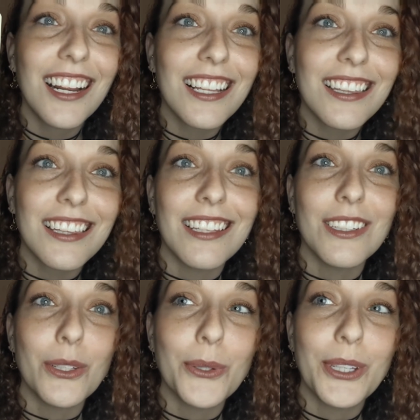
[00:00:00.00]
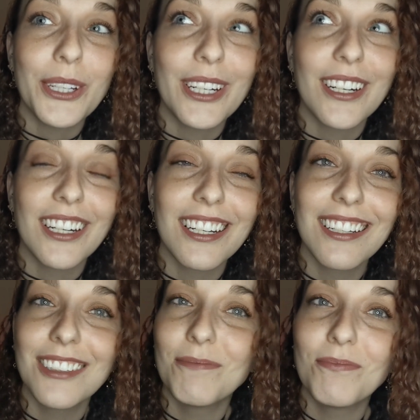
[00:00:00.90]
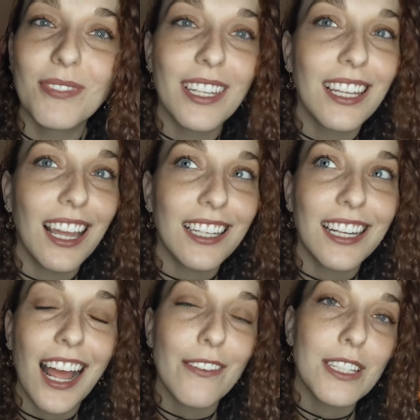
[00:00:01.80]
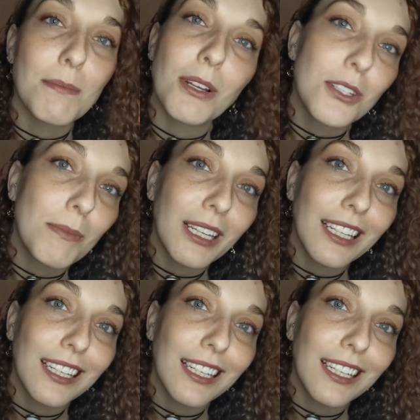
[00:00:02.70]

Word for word: The new year can have as much meaning